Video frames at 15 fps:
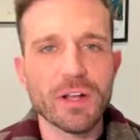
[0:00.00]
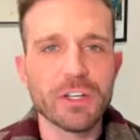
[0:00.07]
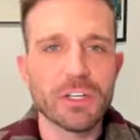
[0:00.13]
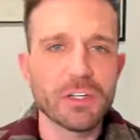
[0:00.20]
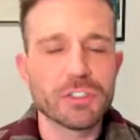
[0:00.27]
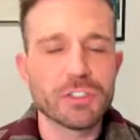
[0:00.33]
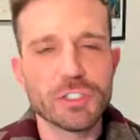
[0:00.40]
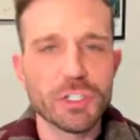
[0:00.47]
of
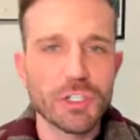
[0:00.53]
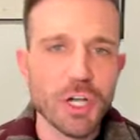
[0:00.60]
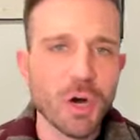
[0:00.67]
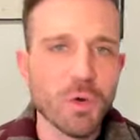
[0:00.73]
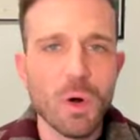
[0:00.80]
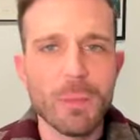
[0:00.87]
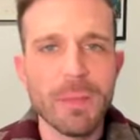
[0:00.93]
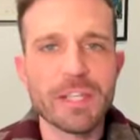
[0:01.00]
she's a
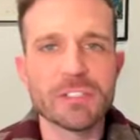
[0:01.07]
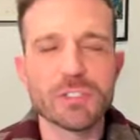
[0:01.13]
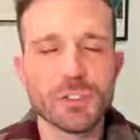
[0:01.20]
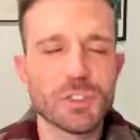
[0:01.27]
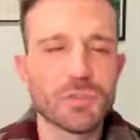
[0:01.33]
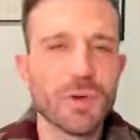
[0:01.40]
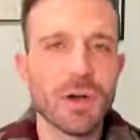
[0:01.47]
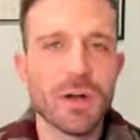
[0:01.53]
young woman, so
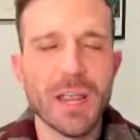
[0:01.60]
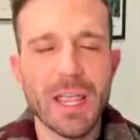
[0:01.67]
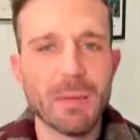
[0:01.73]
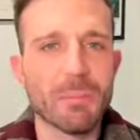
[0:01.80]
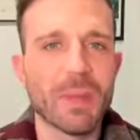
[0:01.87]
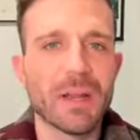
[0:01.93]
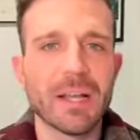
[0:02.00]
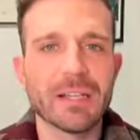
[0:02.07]
she's very
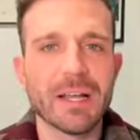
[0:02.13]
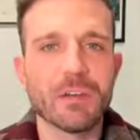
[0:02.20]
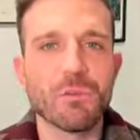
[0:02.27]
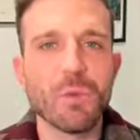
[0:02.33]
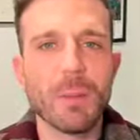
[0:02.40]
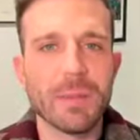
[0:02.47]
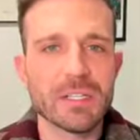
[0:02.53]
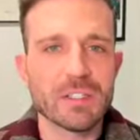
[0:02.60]
hip in a lot of
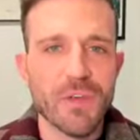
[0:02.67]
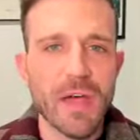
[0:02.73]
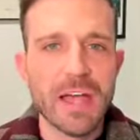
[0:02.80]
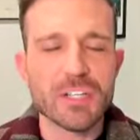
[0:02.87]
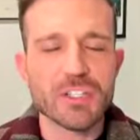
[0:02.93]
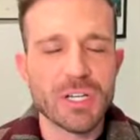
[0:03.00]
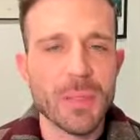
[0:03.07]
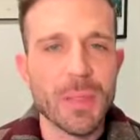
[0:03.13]
women's
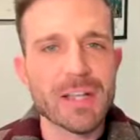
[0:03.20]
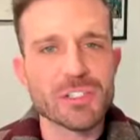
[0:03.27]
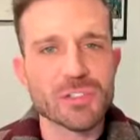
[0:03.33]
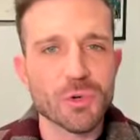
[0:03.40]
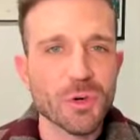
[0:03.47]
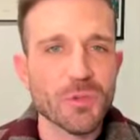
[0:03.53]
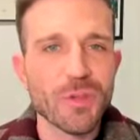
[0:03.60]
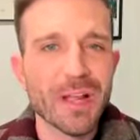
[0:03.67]
fashion, and that's
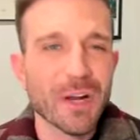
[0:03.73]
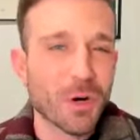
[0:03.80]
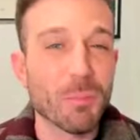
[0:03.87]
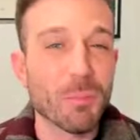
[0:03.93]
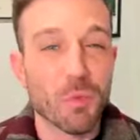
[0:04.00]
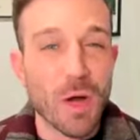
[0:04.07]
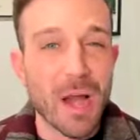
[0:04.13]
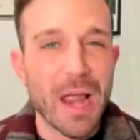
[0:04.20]
sort of like her
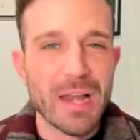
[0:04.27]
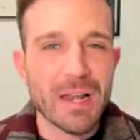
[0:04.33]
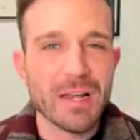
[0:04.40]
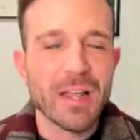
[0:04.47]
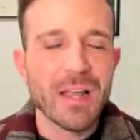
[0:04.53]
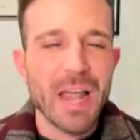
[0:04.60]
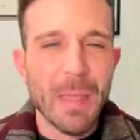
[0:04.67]
brand,